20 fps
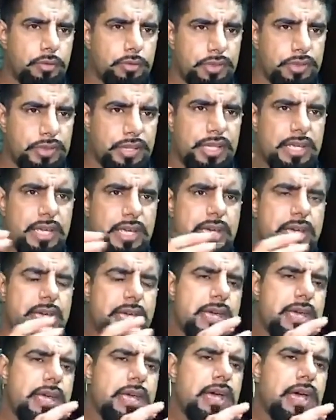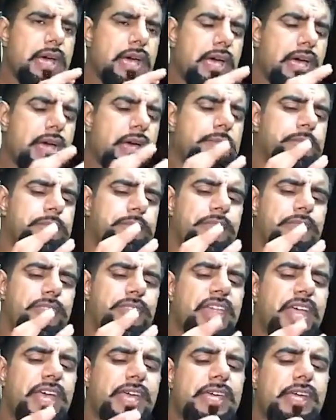out there,
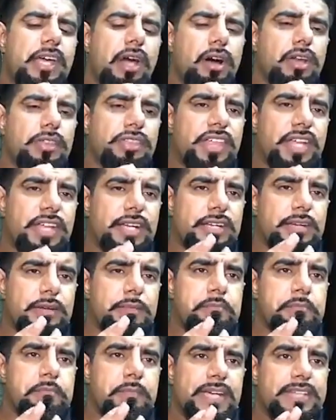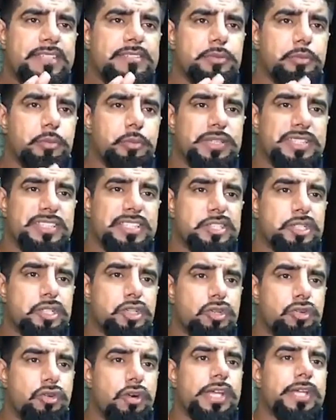they are then met with
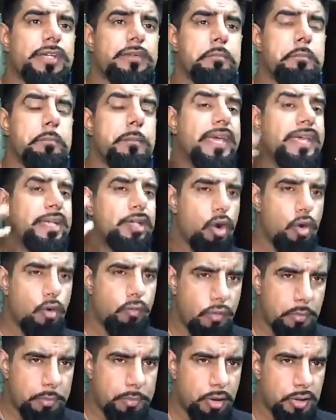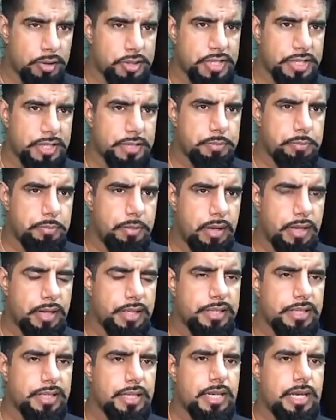this great makeover project
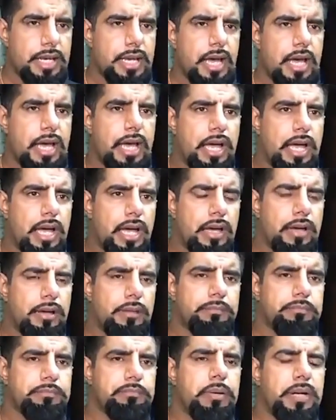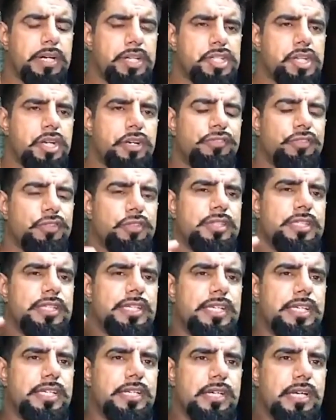by
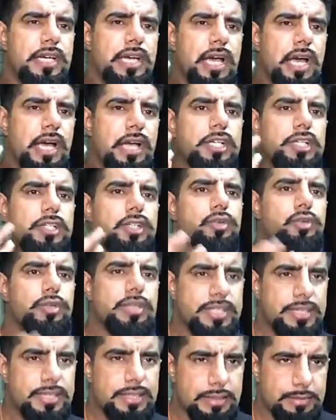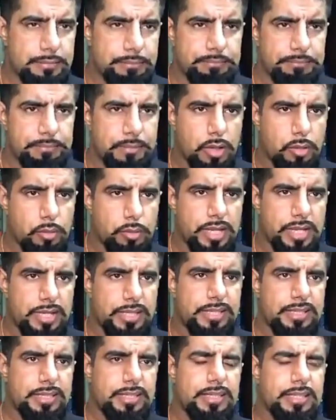Sharafuddin al-Yunini.
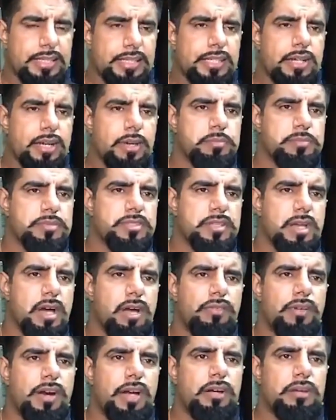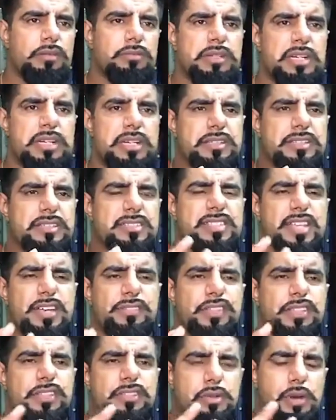Okay, he comes around the
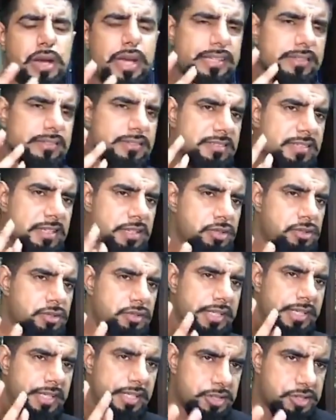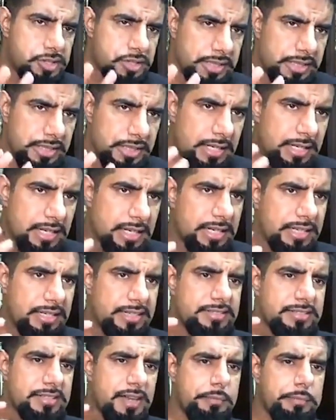7th to 8th century Hijri.
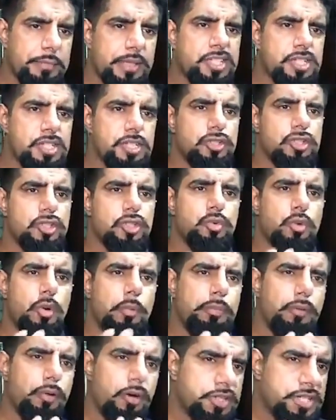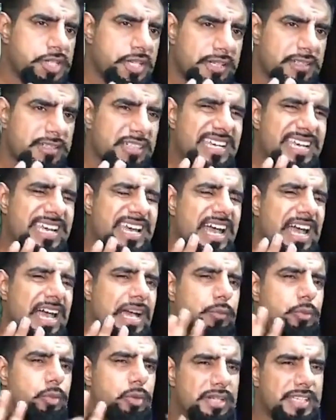He's commissioned to do a project,
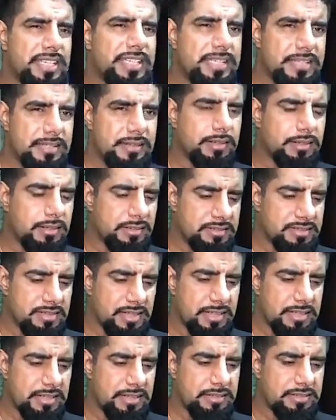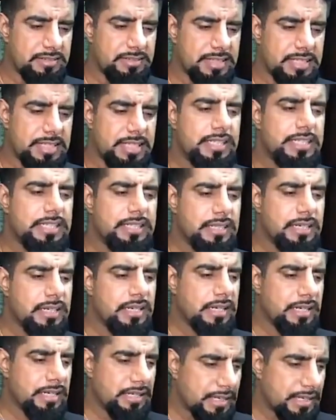and what he does is he